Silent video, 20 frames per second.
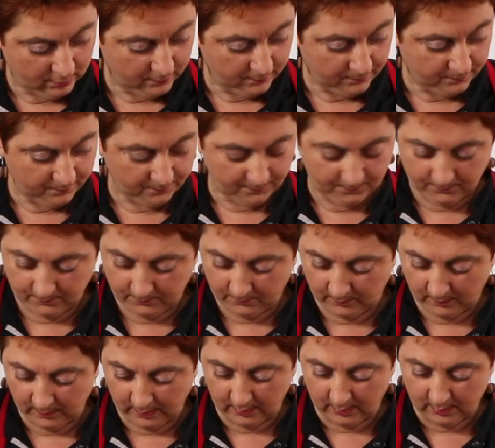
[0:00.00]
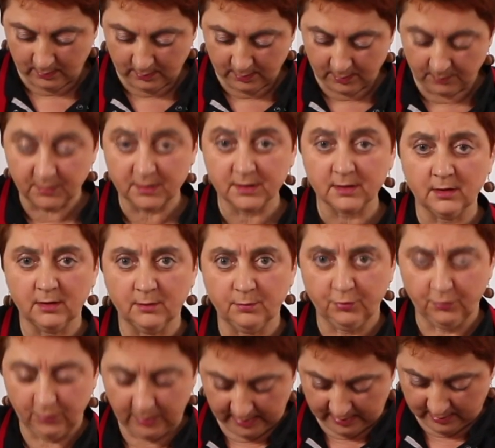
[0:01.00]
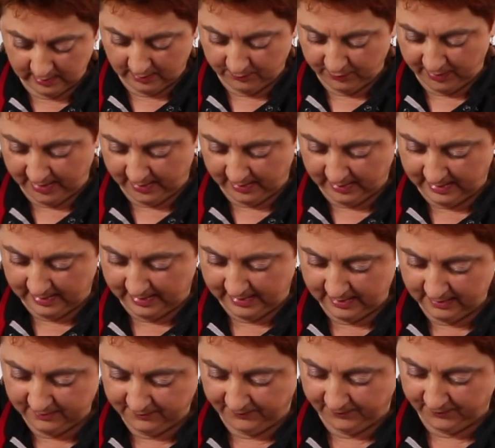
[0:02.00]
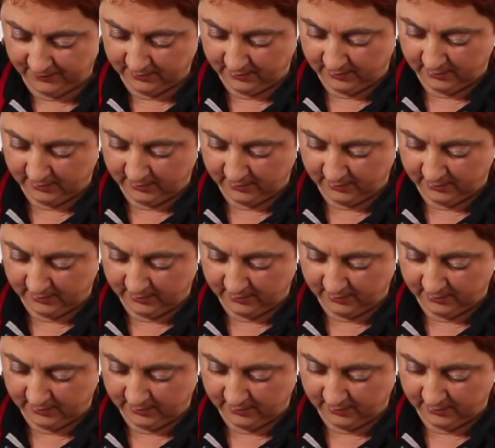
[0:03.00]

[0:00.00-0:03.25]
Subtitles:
So I'm just going to put in about half.